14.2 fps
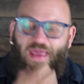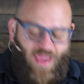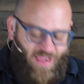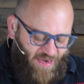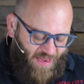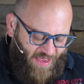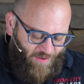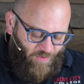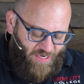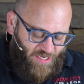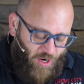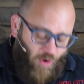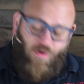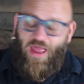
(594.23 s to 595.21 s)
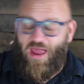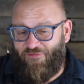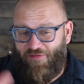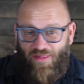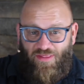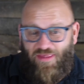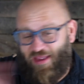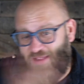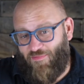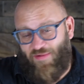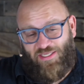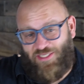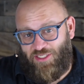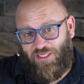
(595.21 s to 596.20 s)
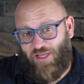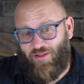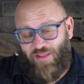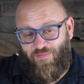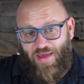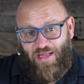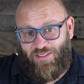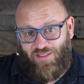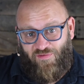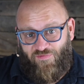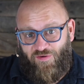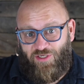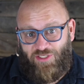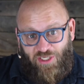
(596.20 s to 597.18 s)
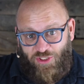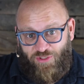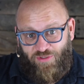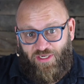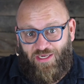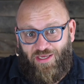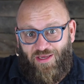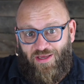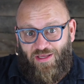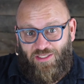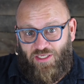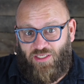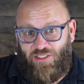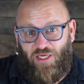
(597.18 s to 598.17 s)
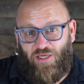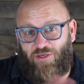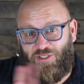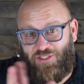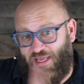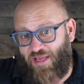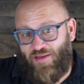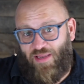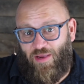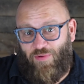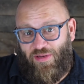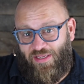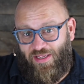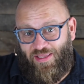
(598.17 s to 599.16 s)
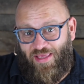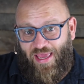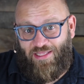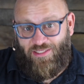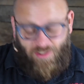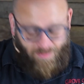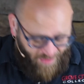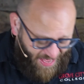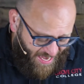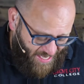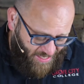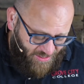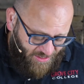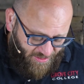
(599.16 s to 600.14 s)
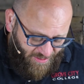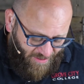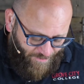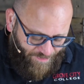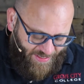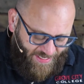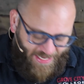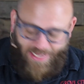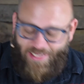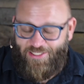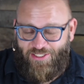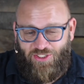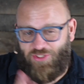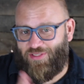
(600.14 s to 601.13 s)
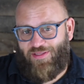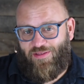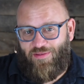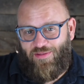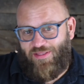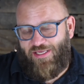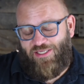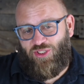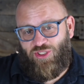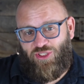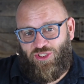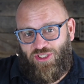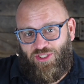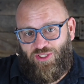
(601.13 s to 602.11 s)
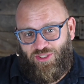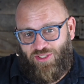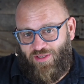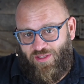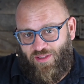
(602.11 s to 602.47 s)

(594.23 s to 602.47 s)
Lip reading: And we don't have to think necessarily back to the first century to understand like we did gates and paths, because this is just